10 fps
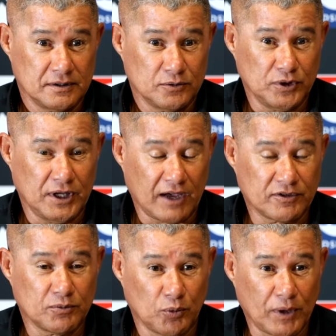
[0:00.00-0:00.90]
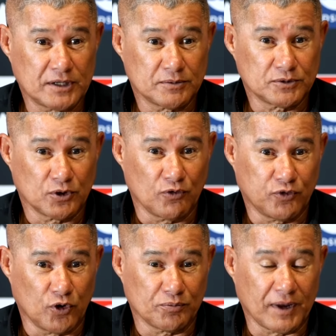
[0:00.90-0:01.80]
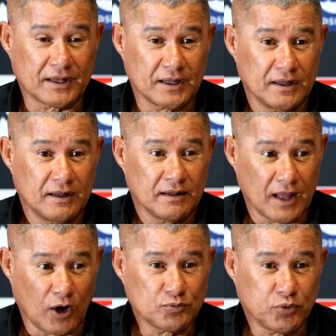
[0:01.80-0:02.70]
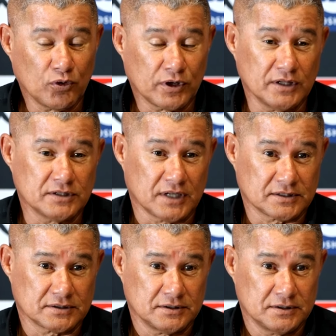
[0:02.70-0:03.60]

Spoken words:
We have the momentum to go forward, but the out ball kills us.